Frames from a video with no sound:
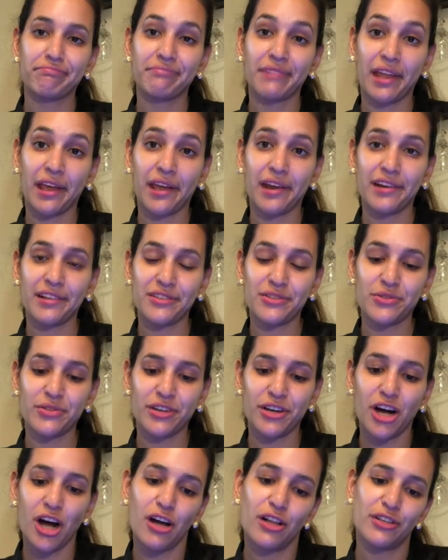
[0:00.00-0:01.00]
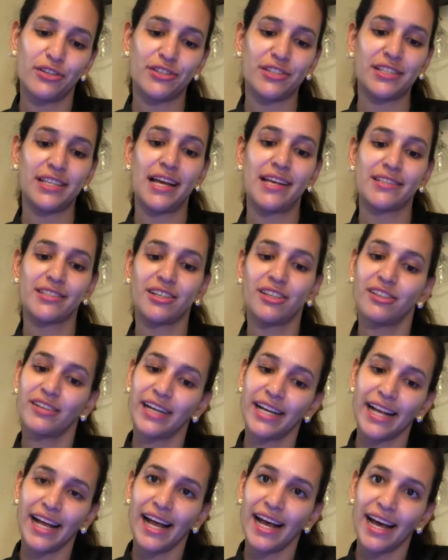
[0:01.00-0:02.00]
get into the colors. Last color
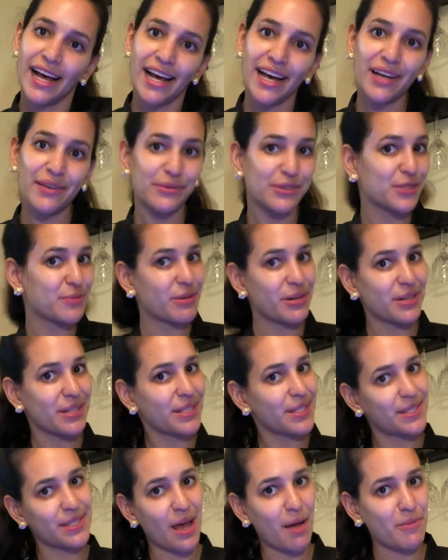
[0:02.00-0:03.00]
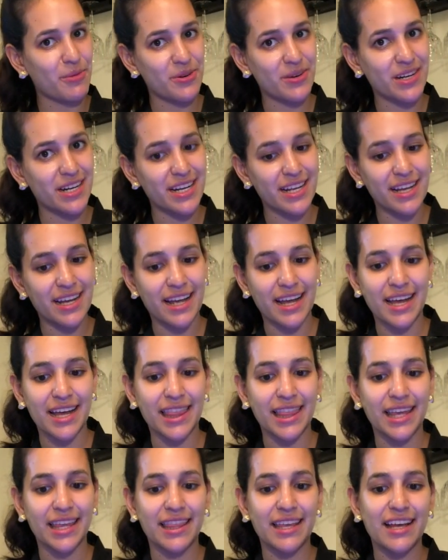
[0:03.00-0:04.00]
I had was very summery. I had
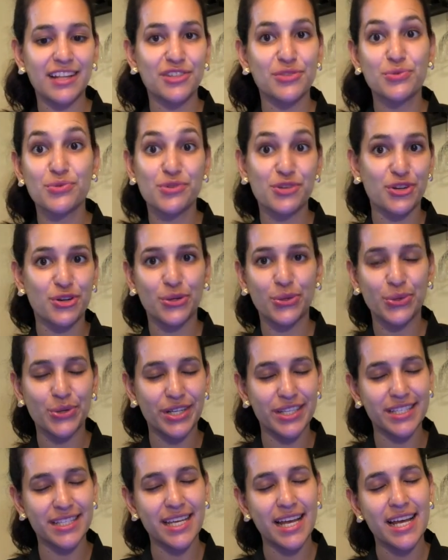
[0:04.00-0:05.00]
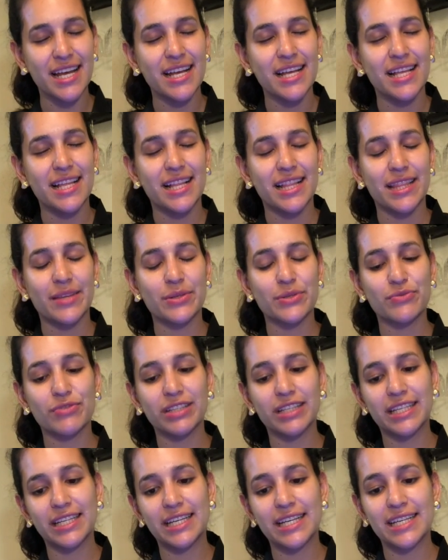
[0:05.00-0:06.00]
like that turquoise. That was
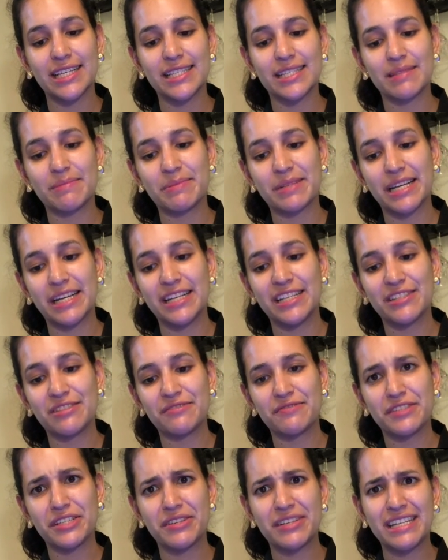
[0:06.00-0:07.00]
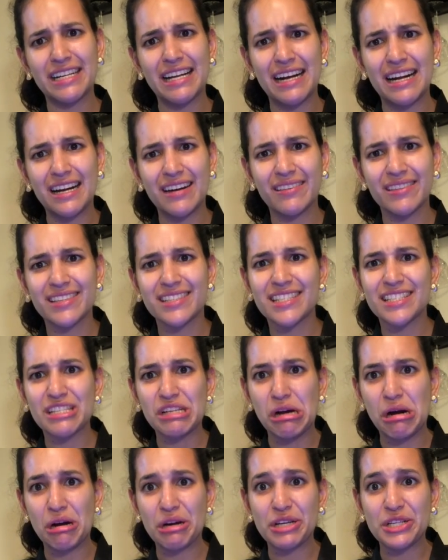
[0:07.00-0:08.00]
really nice, but I need to figure it out. This is the
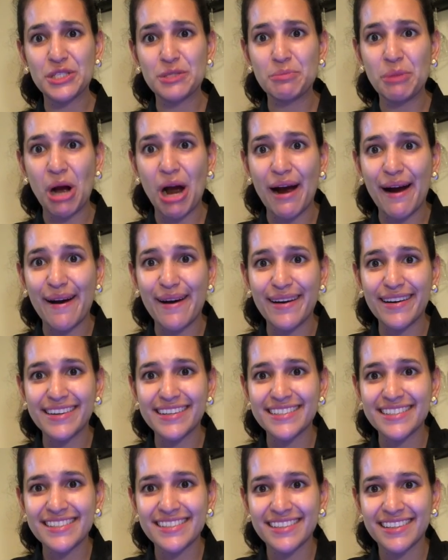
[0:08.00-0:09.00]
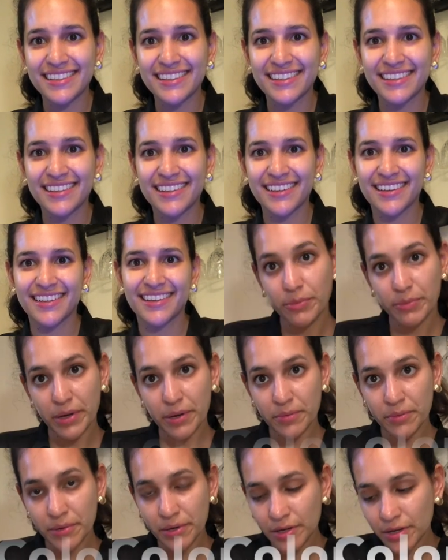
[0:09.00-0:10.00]
hardest part.
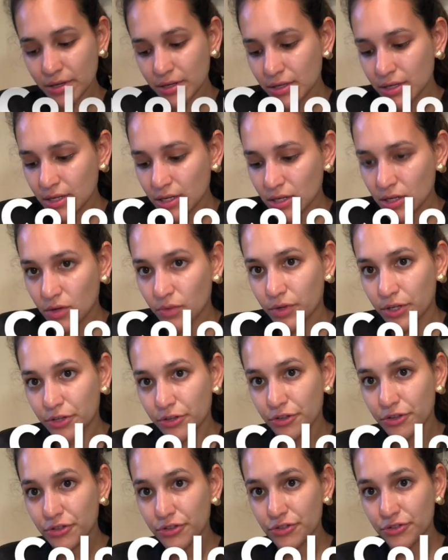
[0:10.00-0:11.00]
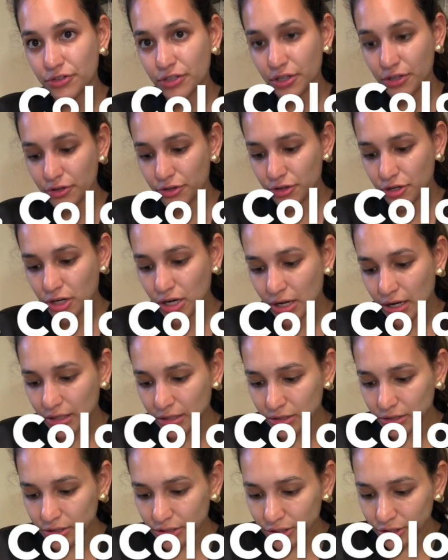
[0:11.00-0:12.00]
Remember, when you're using your
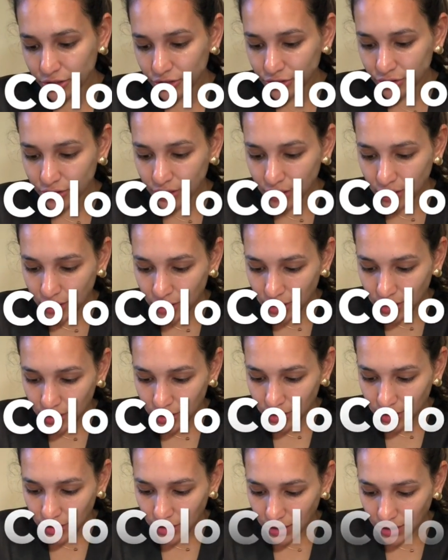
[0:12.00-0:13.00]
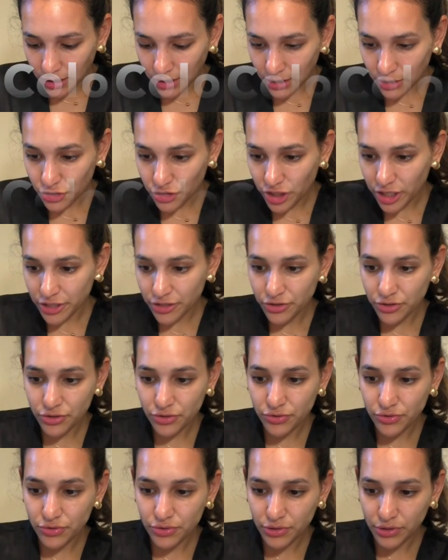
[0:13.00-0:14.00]
colors, try to
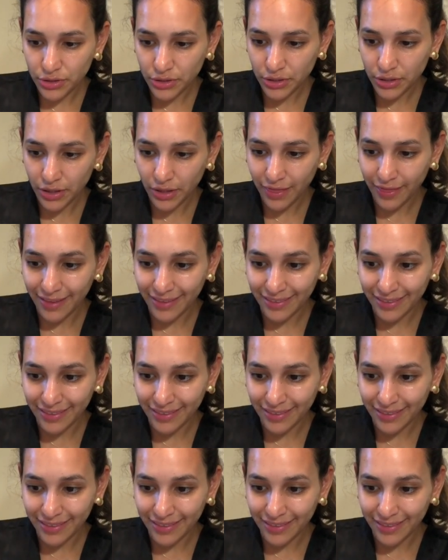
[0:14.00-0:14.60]
do the